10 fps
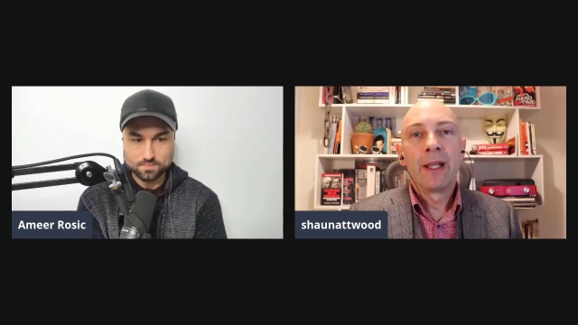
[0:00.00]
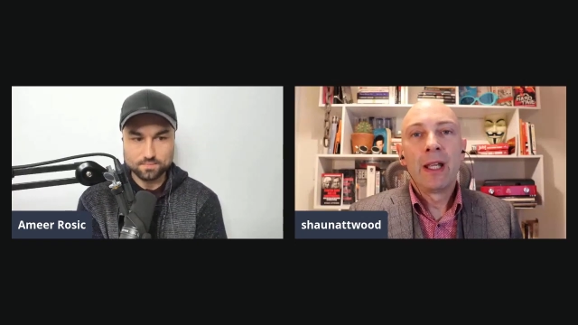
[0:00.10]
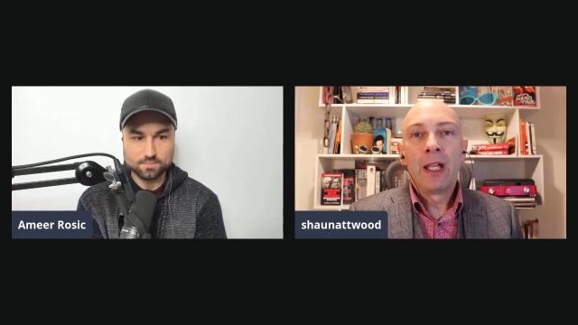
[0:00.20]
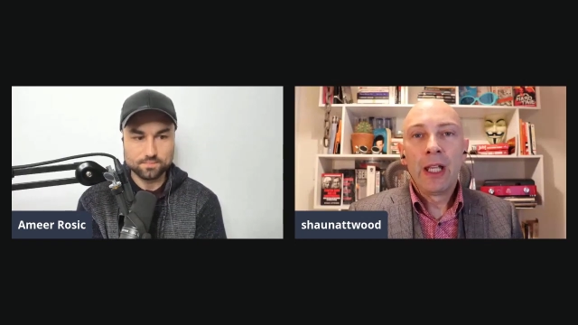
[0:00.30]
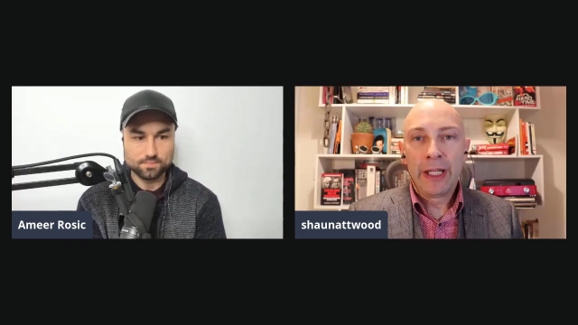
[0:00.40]

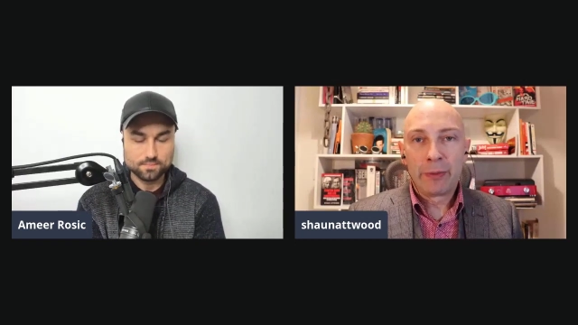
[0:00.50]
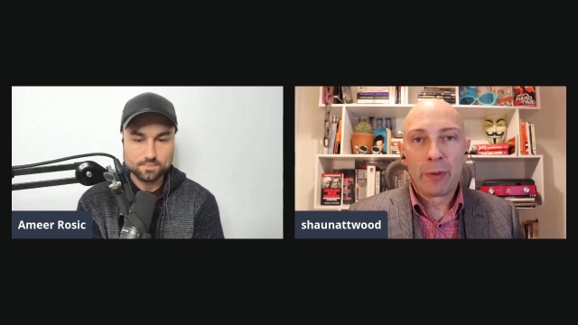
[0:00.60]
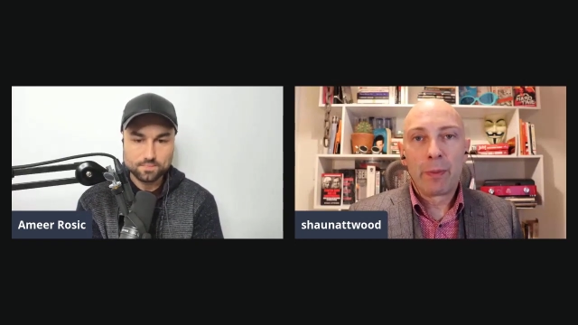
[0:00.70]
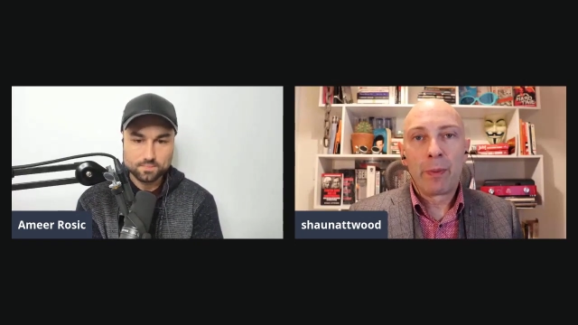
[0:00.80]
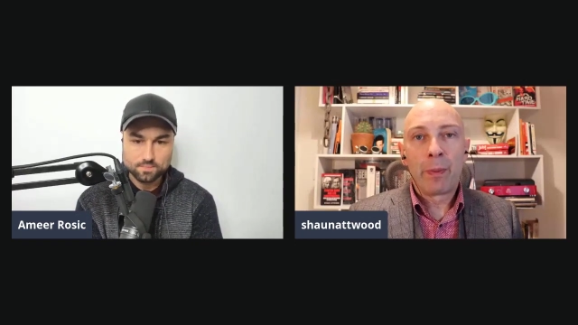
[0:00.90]
Speaker 1: Mm. won
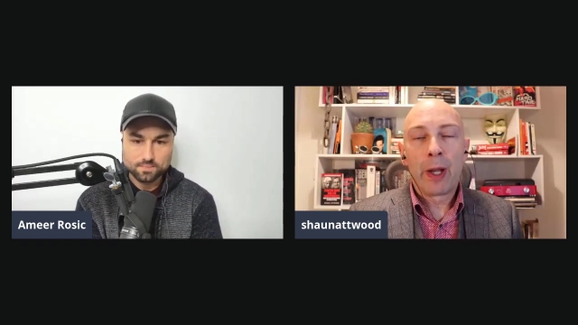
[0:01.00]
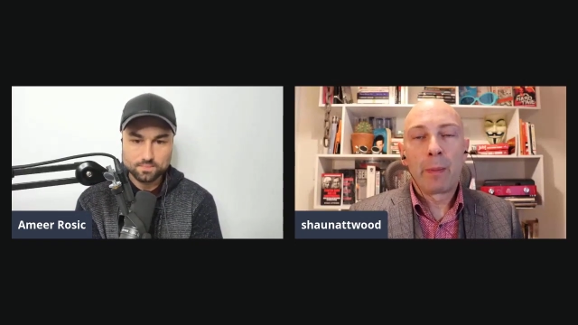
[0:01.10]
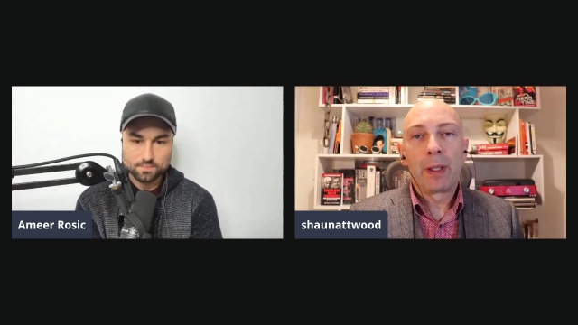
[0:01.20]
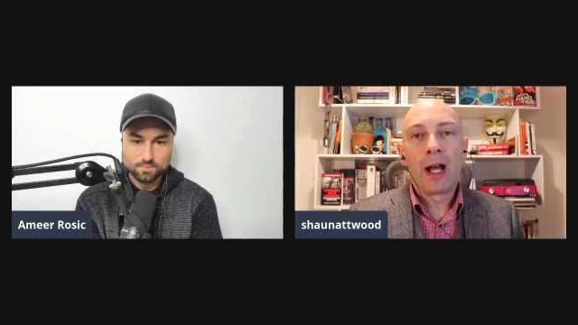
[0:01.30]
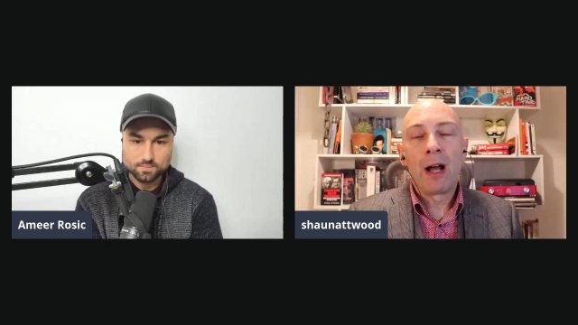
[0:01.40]
Purple
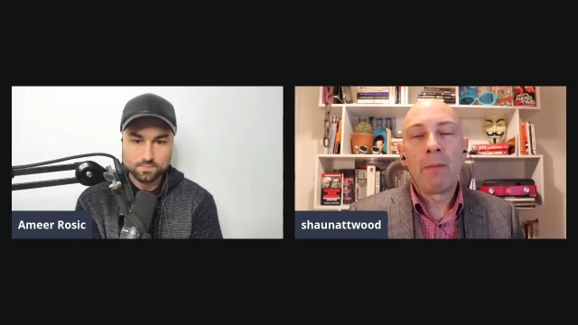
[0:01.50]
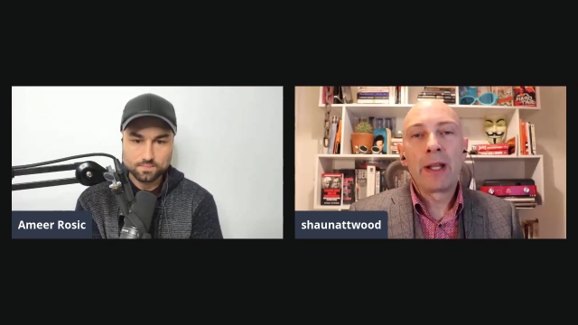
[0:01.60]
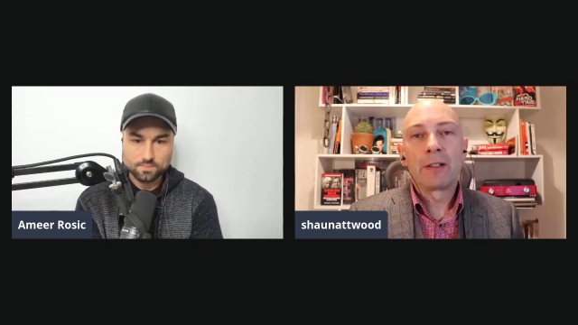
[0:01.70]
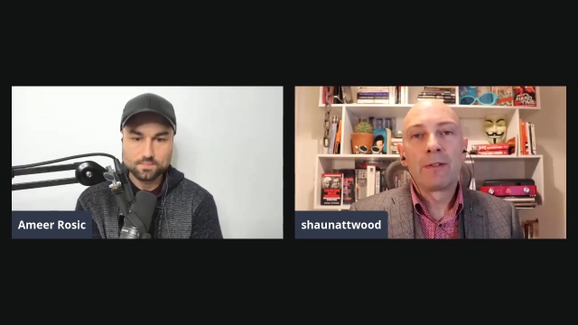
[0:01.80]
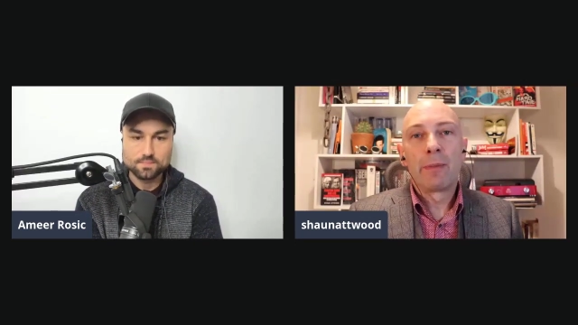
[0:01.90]
Heart Medal
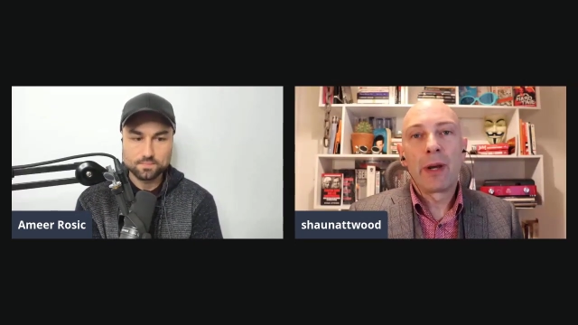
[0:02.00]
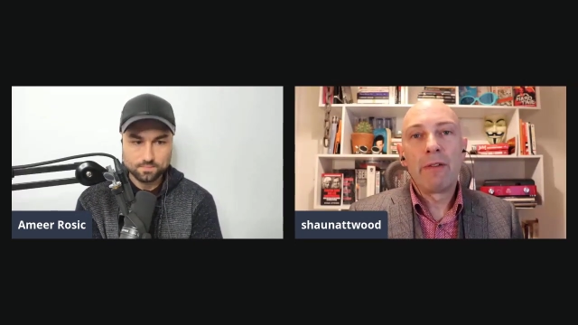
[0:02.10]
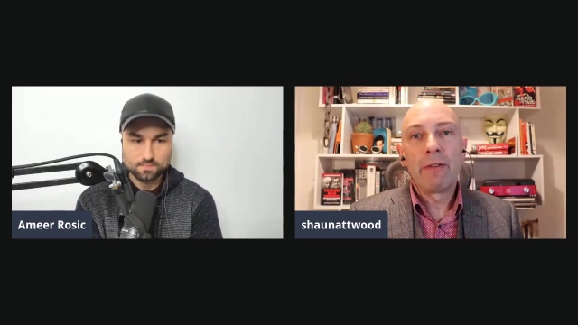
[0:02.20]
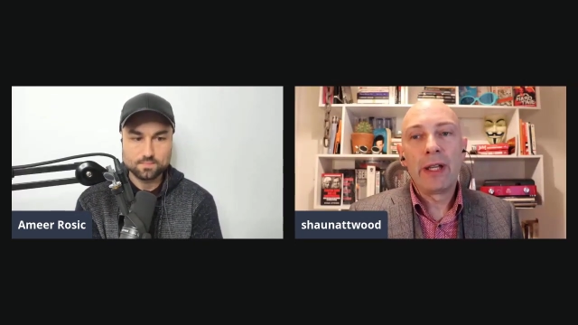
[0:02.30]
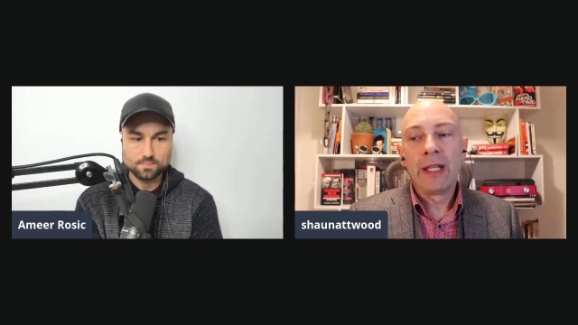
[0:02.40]
for
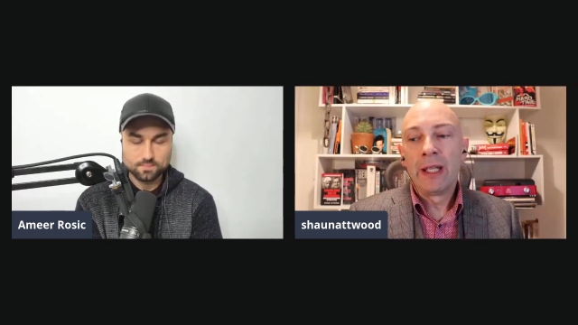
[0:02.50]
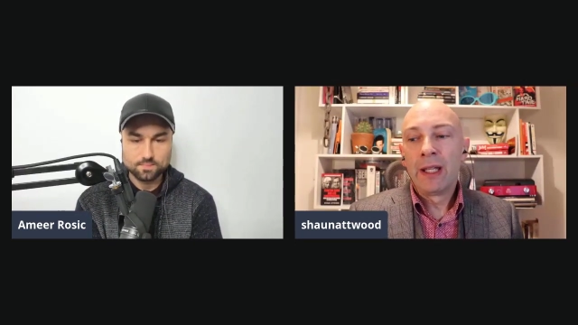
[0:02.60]
bravery.